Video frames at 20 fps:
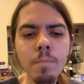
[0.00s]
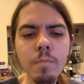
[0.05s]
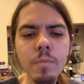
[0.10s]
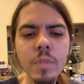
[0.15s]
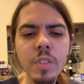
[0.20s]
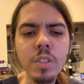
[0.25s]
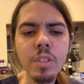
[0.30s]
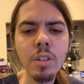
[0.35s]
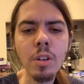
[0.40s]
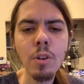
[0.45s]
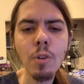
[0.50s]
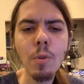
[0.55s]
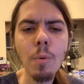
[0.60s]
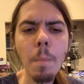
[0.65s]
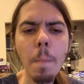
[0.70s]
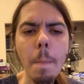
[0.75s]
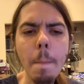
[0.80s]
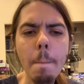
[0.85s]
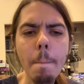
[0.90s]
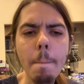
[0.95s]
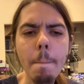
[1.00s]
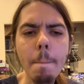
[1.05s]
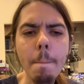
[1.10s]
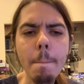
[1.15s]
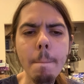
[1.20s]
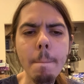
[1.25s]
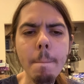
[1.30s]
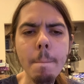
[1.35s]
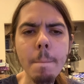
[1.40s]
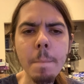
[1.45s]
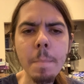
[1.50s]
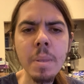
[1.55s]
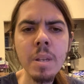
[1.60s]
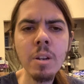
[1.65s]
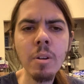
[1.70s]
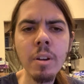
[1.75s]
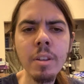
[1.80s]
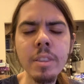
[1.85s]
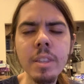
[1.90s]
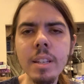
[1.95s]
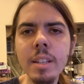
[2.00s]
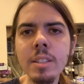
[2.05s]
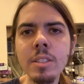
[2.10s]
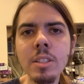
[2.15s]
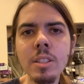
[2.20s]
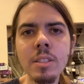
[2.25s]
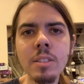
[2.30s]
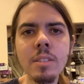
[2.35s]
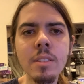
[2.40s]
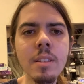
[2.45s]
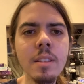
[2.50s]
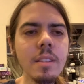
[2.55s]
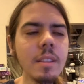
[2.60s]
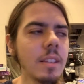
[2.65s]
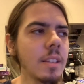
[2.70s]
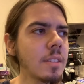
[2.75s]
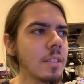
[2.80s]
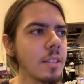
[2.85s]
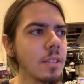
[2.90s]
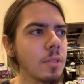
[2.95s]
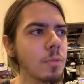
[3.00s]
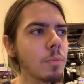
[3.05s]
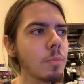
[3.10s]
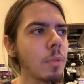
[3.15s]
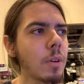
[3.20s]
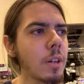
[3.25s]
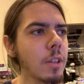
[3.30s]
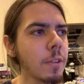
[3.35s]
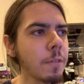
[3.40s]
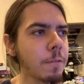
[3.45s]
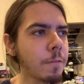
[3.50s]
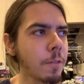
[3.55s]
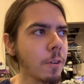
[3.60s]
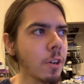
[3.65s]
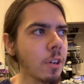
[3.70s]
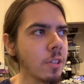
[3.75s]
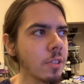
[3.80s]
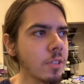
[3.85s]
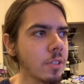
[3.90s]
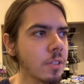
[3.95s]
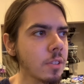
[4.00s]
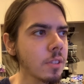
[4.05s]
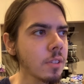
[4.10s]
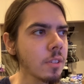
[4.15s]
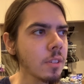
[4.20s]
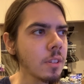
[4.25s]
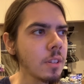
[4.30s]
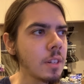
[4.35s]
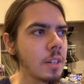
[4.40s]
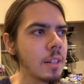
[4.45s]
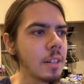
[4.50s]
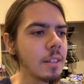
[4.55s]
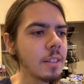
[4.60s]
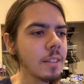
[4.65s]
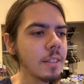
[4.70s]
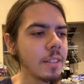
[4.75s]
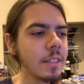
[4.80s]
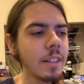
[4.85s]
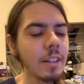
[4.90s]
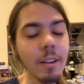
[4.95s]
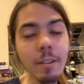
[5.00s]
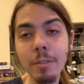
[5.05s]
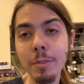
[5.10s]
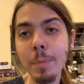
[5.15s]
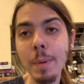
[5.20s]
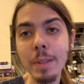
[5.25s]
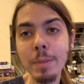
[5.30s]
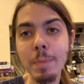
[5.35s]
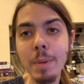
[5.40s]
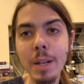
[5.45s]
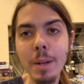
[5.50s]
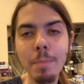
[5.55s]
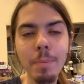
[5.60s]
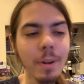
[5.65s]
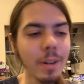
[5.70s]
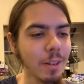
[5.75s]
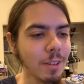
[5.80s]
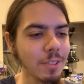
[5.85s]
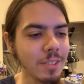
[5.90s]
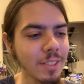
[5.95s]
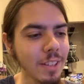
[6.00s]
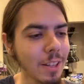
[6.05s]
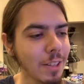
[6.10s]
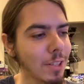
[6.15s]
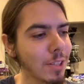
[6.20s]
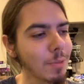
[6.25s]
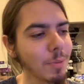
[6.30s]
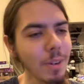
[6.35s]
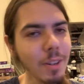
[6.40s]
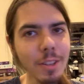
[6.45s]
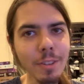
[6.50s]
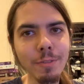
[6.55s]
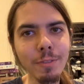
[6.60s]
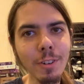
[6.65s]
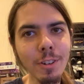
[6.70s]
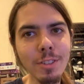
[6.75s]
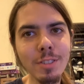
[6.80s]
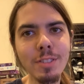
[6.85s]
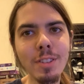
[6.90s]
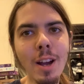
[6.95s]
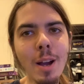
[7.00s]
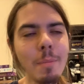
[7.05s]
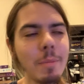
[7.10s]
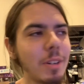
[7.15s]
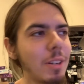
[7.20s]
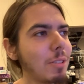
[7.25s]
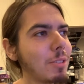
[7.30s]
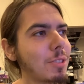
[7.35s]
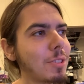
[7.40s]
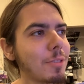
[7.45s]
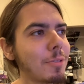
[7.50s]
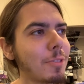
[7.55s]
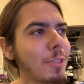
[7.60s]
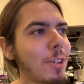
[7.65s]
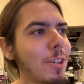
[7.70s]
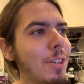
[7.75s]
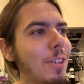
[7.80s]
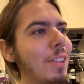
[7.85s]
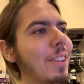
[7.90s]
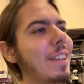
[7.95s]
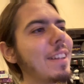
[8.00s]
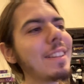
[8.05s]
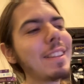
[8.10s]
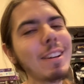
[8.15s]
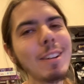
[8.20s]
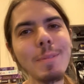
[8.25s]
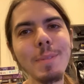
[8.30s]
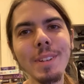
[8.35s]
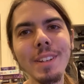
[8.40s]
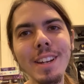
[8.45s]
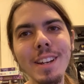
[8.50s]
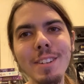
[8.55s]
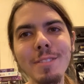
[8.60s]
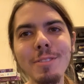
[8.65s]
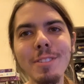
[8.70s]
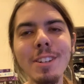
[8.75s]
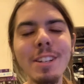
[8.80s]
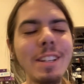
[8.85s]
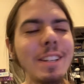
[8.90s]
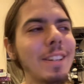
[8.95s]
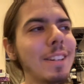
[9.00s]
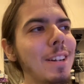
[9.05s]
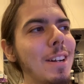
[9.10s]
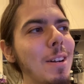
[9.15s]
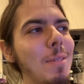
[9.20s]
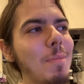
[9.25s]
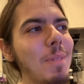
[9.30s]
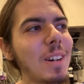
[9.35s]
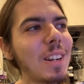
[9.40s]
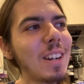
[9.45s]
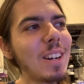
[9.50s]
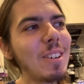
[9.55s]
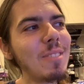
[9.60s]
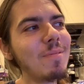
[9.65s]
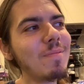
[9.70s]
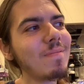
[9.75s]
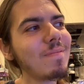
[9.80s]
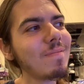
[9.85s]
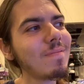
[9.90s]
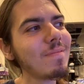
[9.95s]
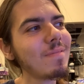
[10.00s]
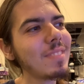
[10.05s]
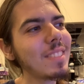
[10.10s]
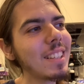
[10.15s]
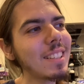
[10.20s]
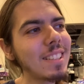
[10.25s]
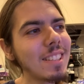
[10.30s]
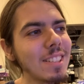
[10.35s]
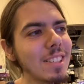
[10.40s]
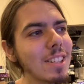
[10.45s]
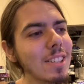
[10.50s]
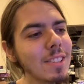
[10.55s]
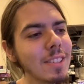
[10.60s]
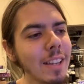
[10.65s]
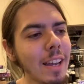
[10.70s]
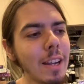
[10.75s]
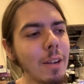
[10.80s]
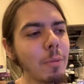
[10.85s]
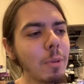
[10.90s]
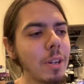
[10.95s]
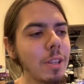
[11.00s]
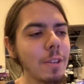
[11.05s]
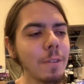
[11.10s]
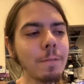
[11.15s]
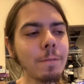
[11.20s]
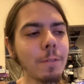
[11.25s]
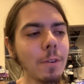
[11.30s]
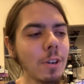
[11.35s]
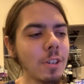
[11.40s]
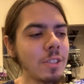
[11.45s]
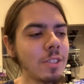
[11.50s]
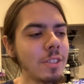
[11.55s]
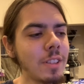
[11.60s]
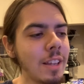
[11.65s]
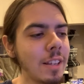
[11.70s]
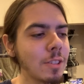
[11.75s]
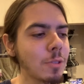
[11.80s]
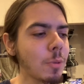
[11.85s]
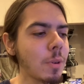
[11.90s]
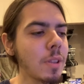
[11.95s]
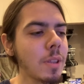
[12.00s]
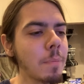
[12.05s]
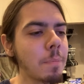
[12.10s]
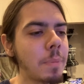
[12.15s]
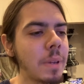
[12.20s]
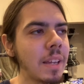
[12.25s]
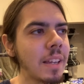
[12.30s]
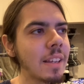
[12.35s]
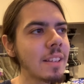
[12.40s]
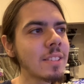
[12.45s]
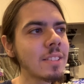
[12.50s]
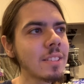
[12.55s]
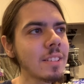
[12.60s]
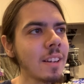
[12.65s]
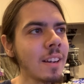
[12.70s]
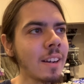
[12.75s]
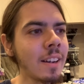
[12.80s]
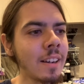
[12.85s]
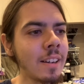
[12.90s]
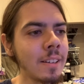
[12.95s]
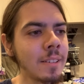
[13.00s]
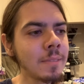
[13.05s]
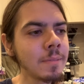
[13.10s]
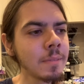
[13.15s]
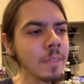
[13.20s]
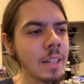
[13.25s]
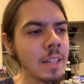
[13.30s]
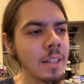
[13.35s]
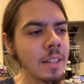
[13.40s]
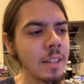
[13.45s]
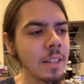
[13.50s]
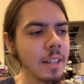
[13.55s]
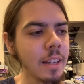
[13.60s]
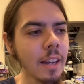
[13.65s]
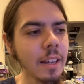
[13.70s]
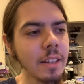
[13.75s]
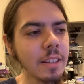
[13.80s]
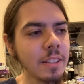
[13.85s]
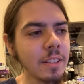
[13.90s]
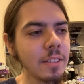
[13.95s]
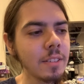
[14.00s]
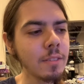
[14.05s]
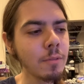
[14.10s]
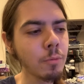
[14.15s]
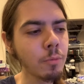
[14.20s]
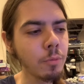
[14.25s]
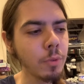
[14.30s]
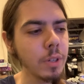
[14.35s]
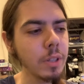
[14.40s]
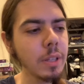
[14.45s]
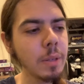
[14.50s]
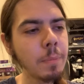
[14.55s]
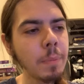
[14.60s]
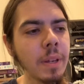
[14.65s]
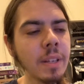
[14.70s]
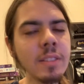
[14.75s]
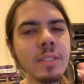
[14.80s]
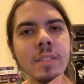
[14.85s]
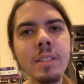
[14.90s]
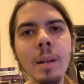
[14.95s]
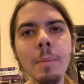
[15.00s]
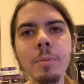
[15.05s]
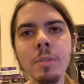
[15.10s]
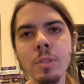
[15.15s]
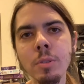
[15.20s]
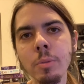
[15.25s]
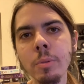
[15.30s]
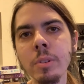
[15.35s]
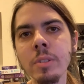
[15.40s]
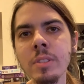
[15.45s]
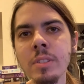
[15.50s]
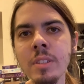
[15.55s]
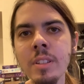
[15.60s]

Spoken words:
So, I think it's just, this is one of the first, I was about to make a pun. I was say this is one of the first dominoes to fall. That would have been kind of funny. But this is just kind of one of the first things, one of the biggest, kind of really big steps towards